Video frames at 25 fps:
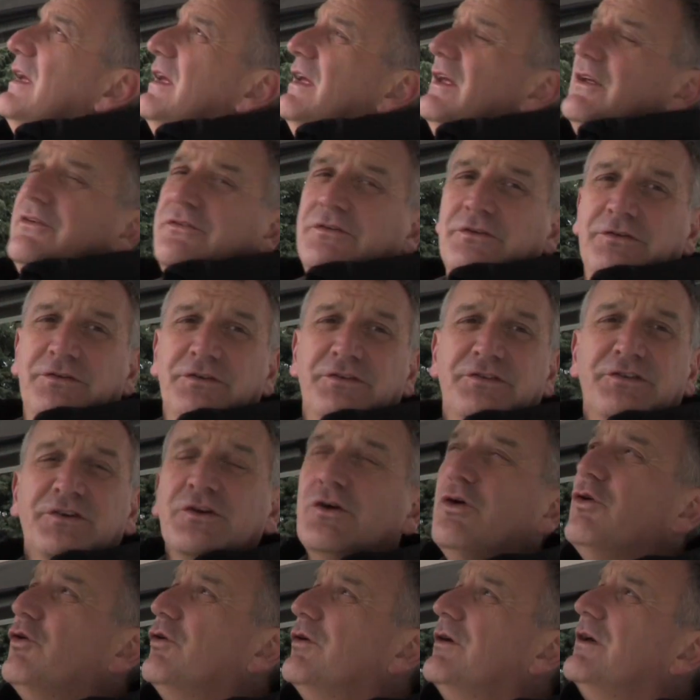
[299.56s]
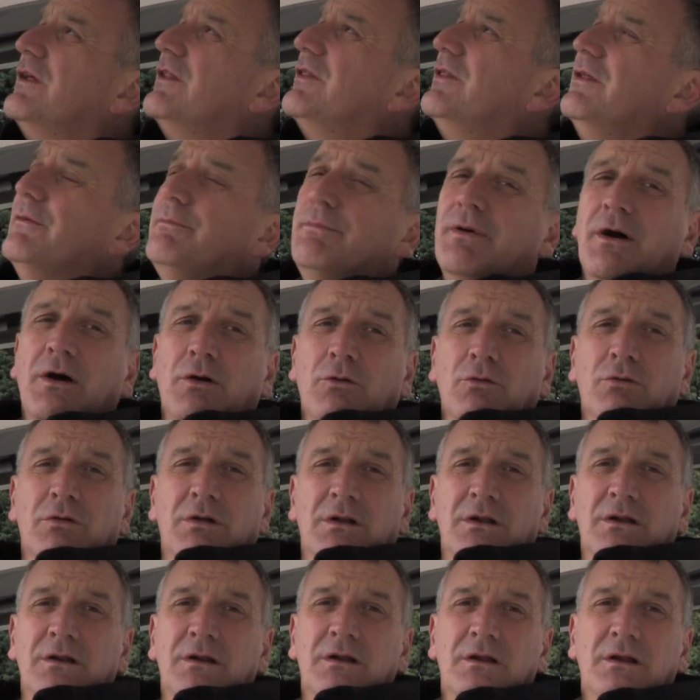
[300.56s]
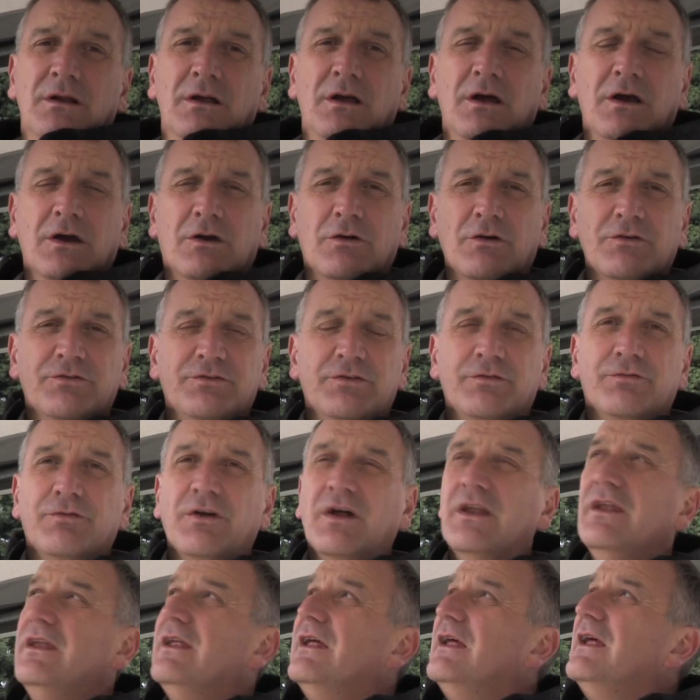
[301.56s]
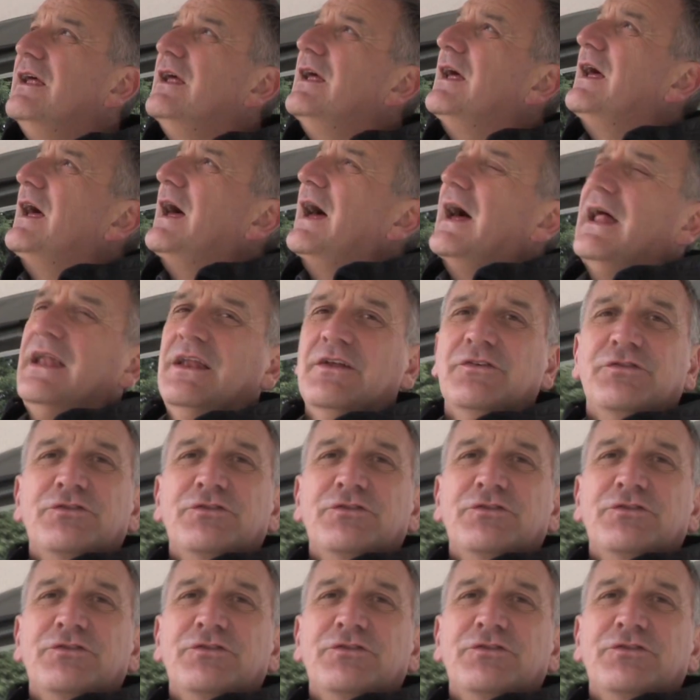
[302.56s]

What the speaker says: is to secure the pole across the front and it